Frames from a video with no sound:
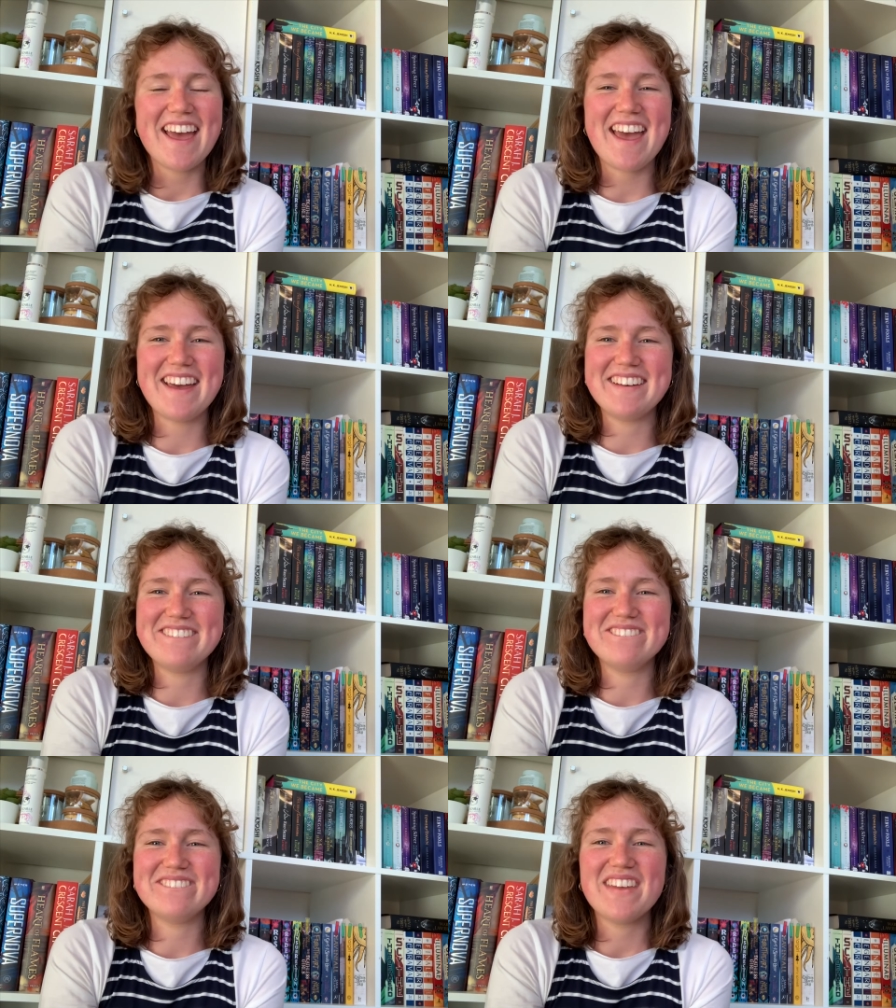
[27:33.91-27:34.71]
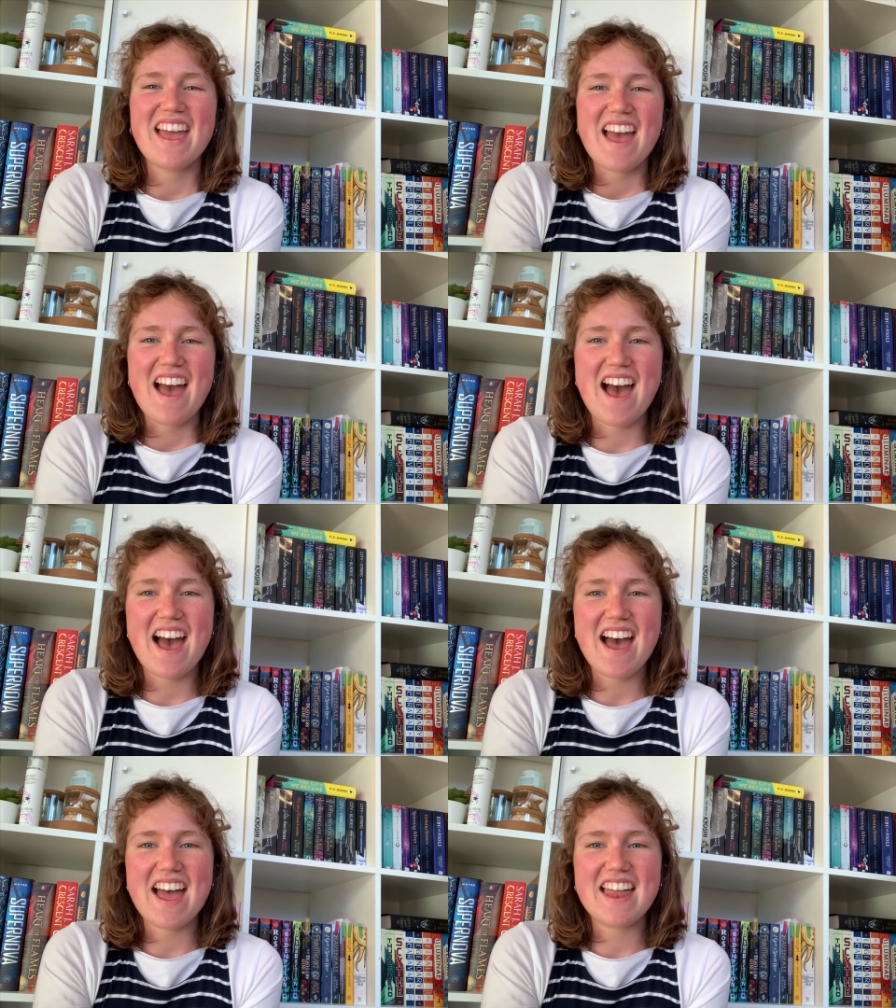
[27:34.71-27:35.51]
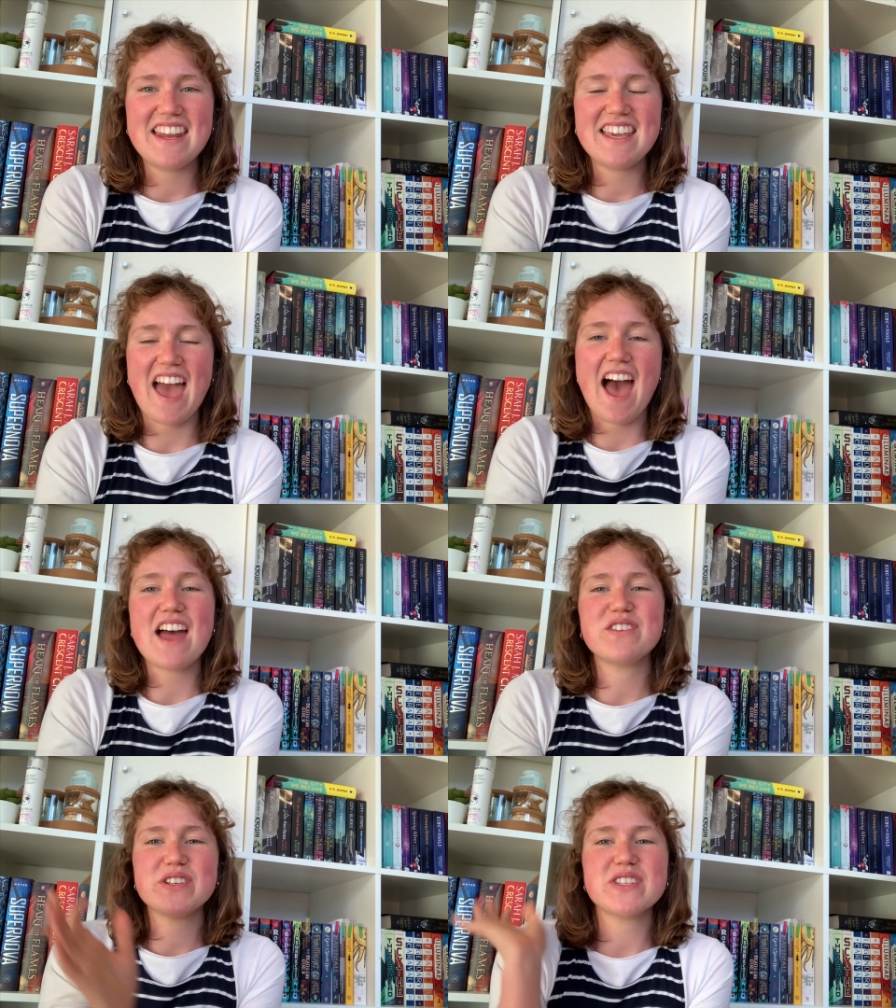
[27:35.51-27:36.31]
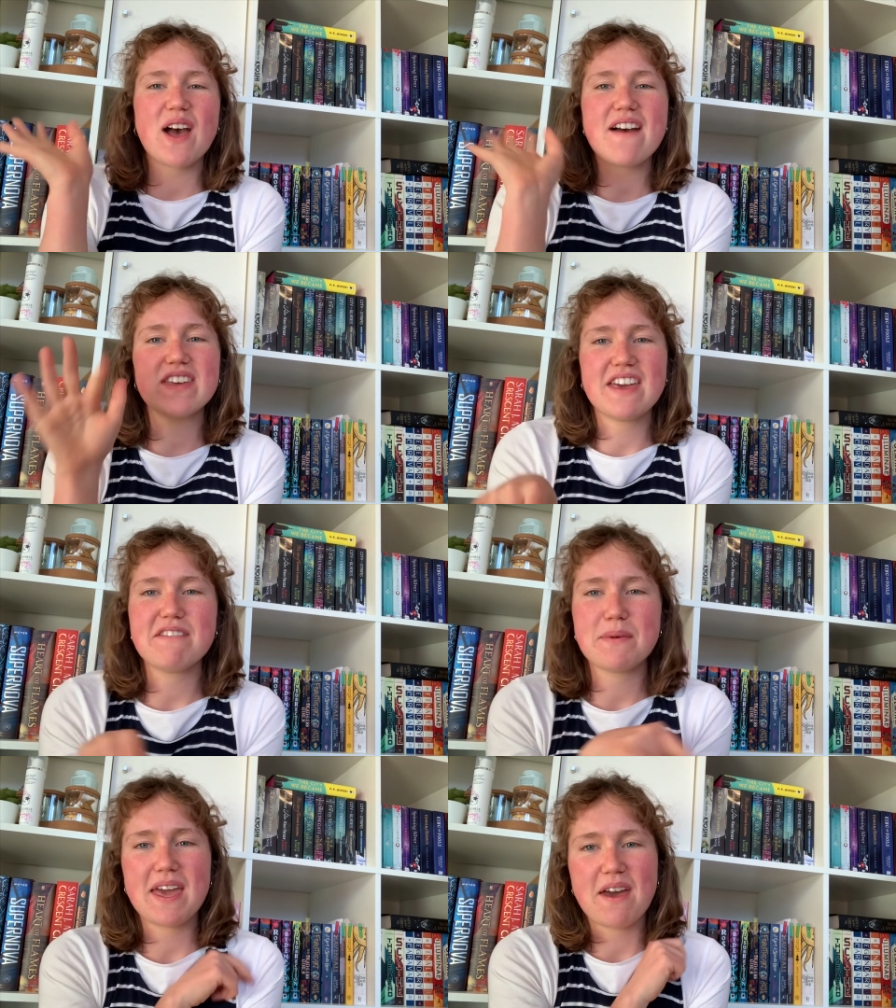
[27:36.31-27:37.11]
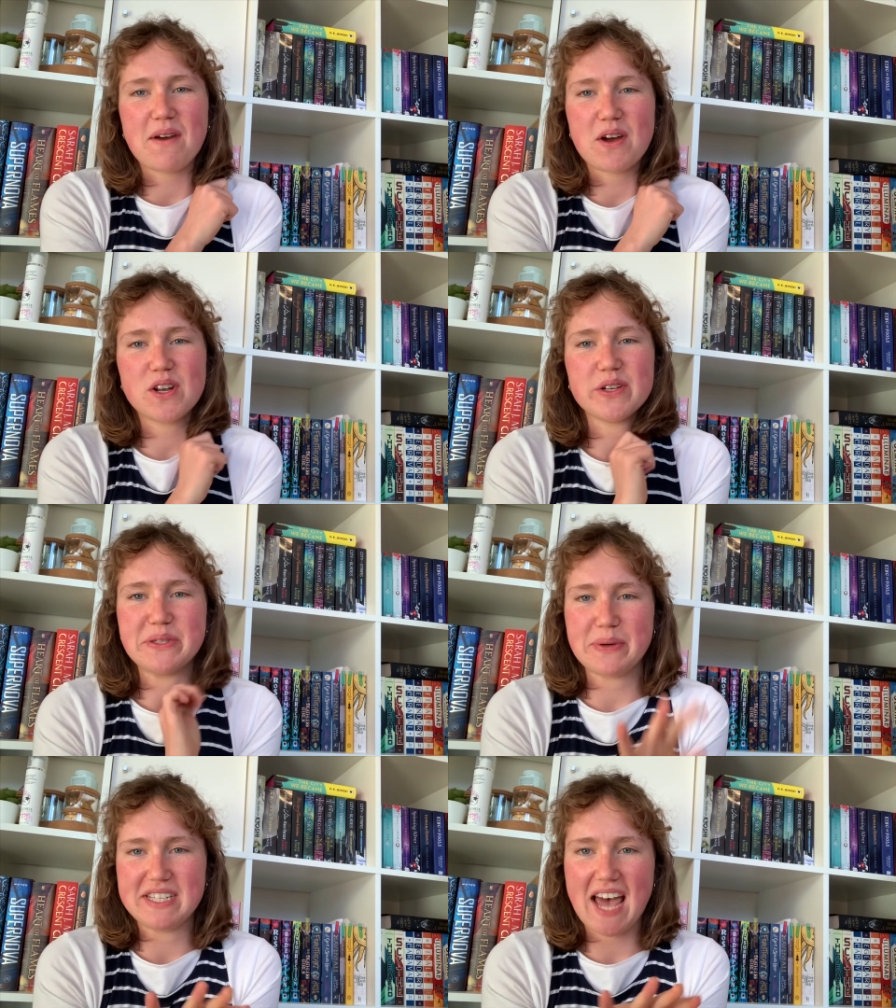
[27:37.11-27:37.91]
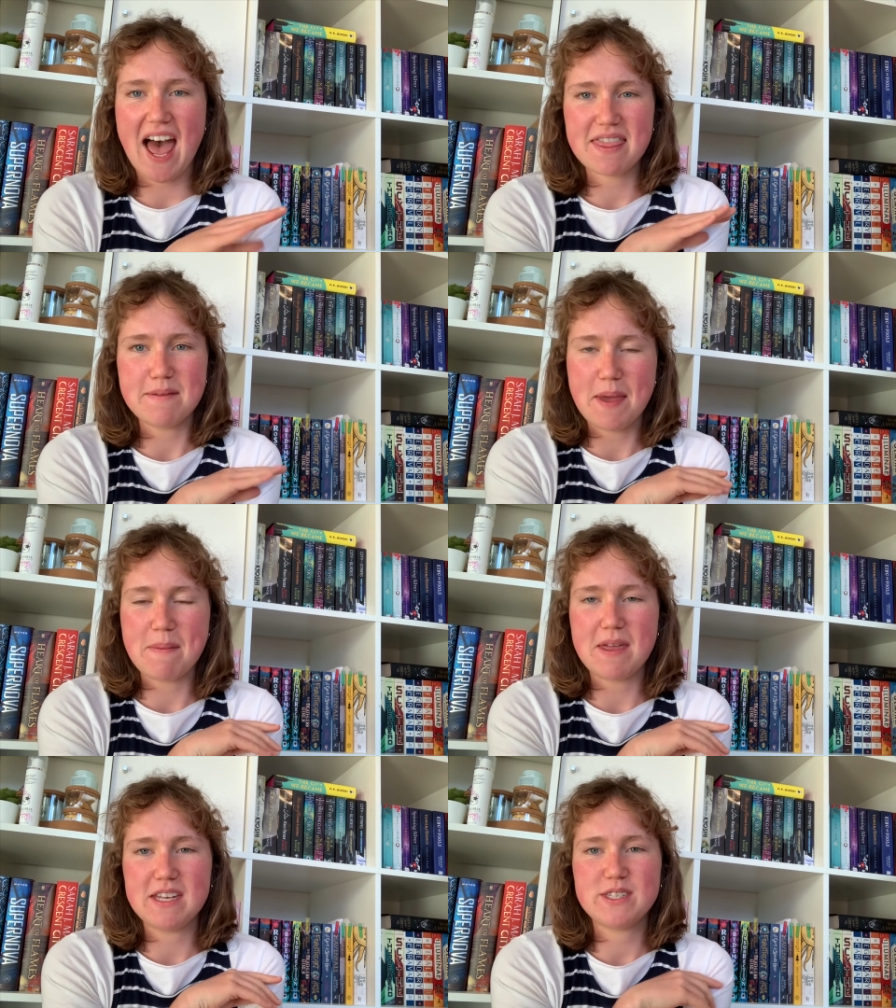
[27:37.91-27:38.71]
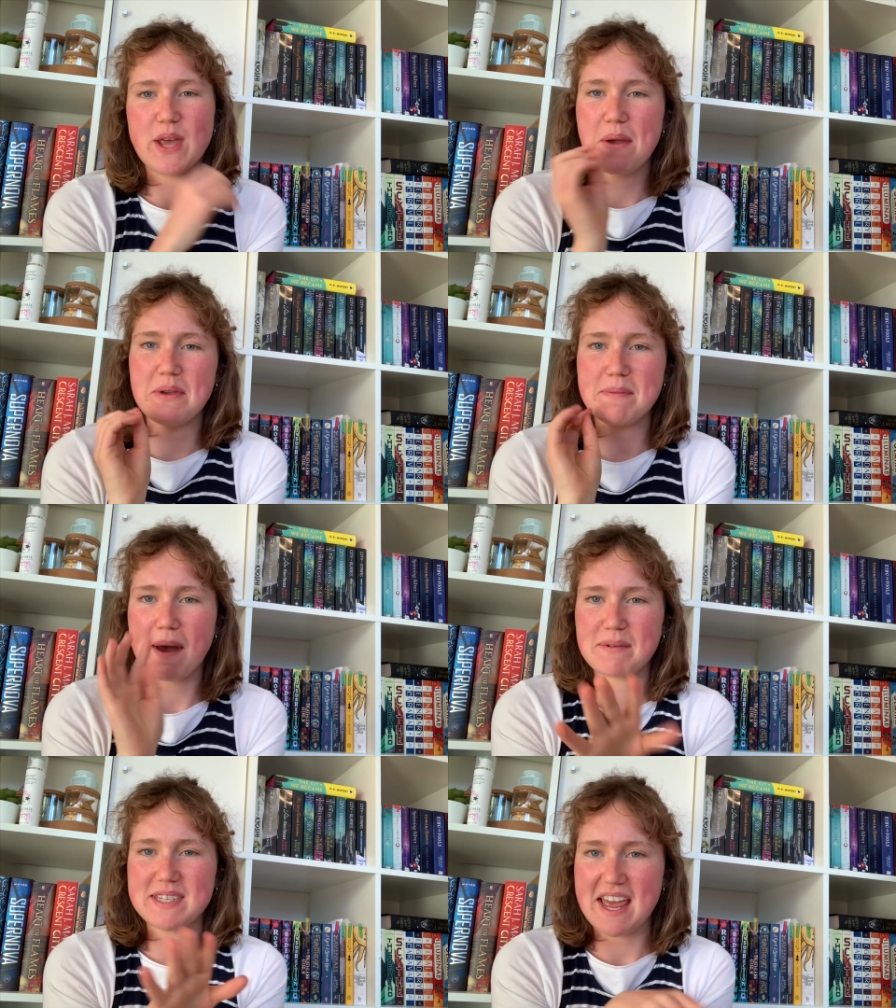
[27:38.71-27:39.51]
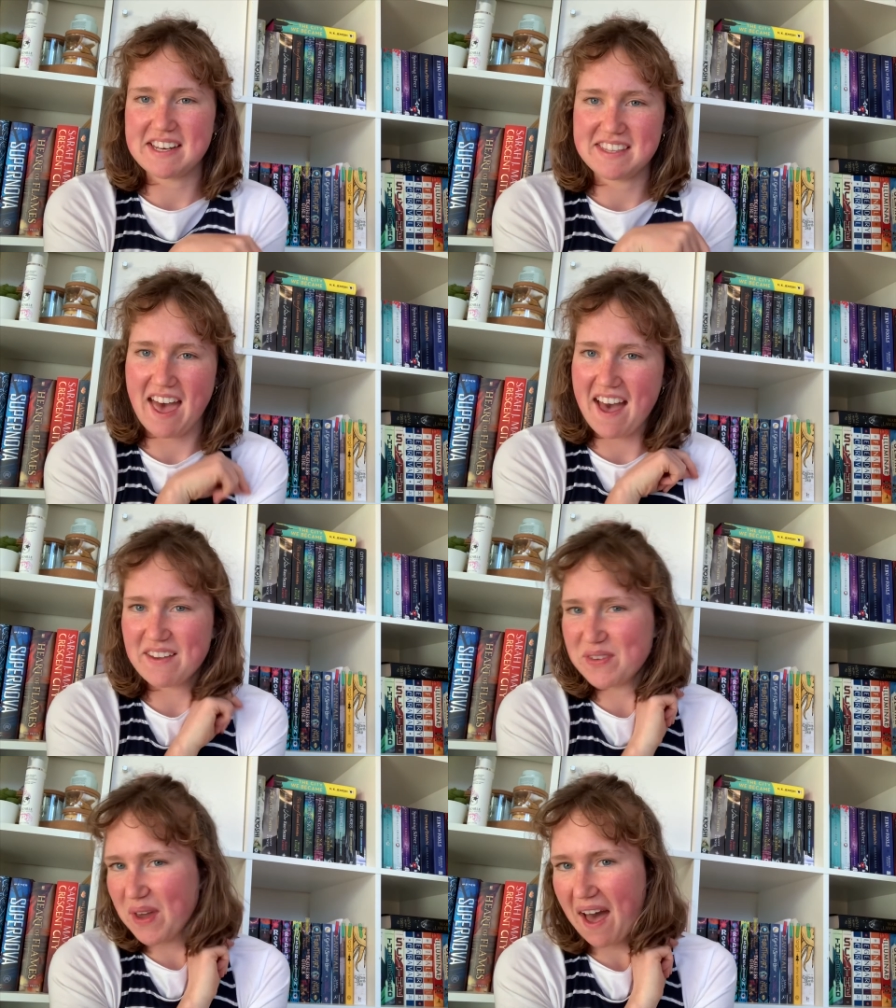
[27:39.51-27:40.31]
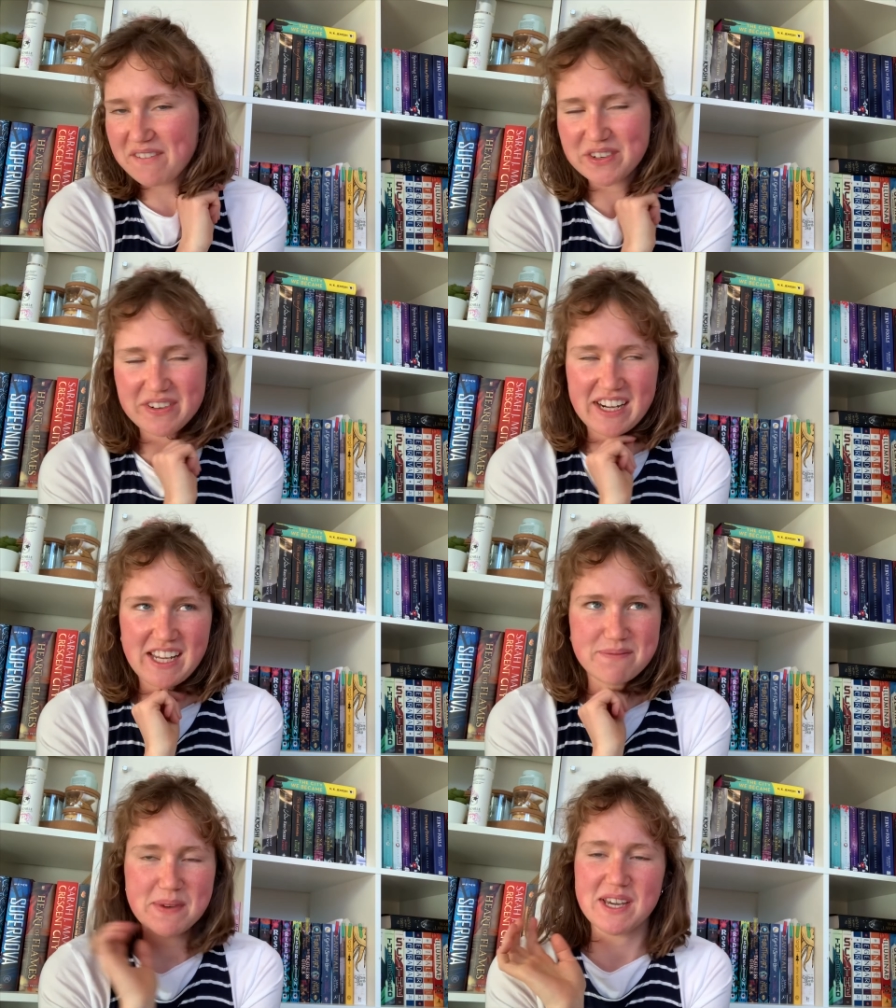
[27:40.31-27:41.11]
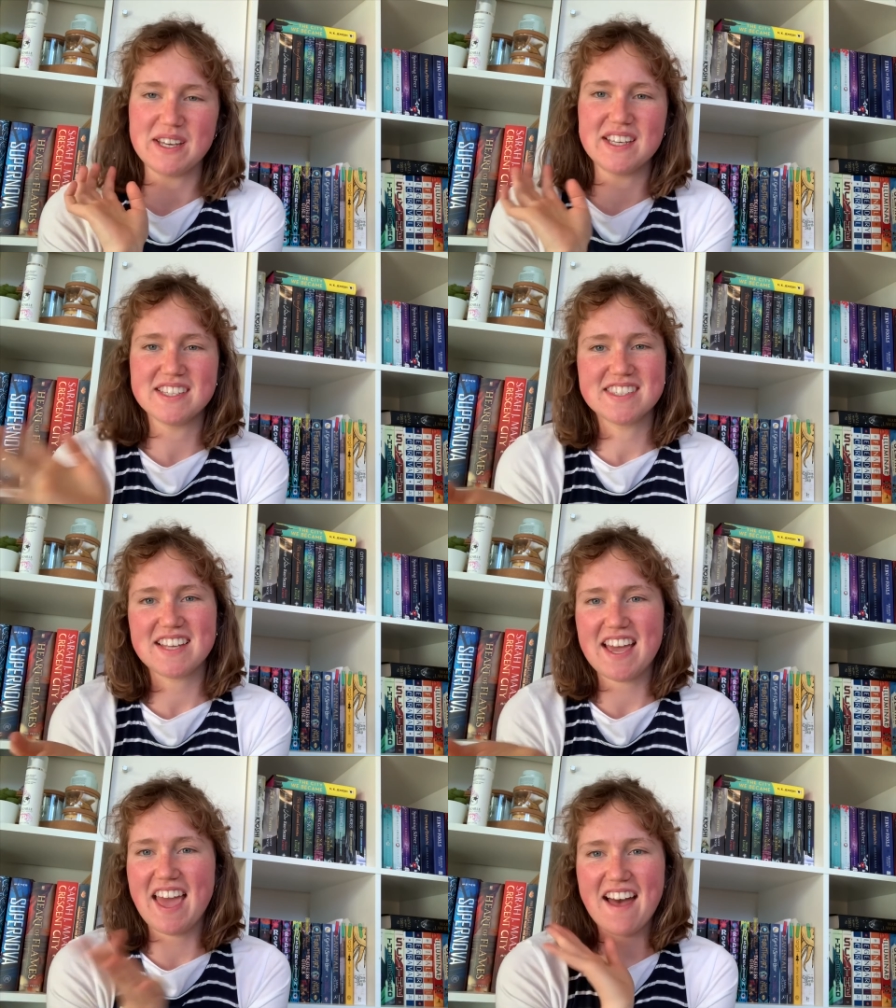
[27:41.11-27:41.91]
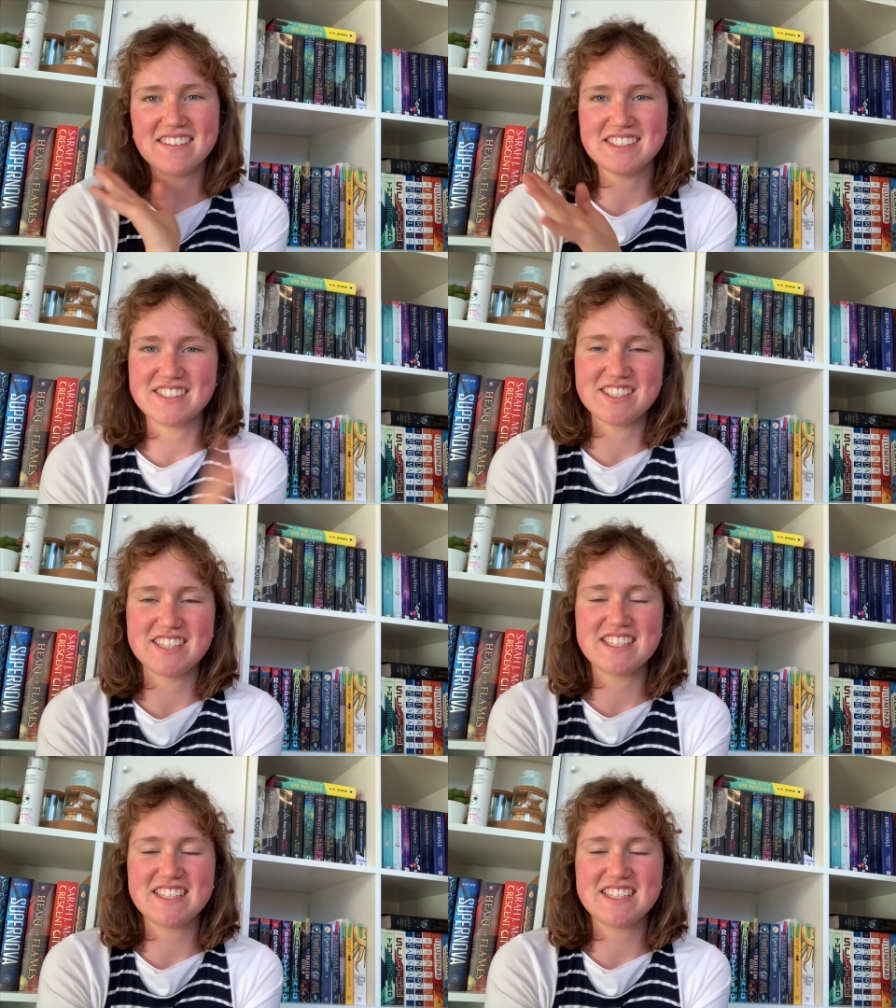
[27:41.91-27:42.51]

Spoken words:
And yeah, and also I have a giveaway going on Twitter at the moment, so you might want to enter that if you haven't already, because yeah, just...